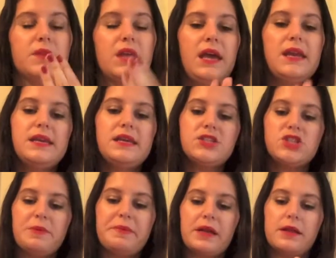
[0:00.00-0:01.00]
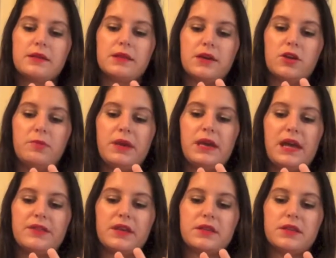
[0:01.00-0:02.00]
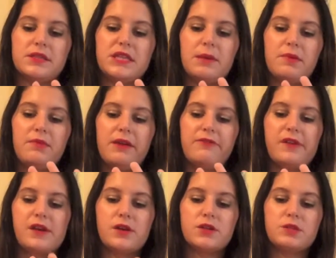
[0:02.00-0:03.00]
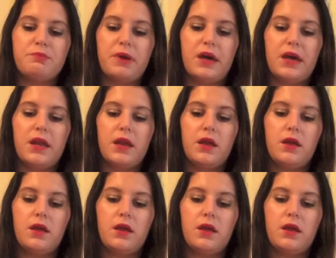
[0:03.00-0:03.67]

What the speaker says: And it is chipping a little bit at like the tip of my fingers, but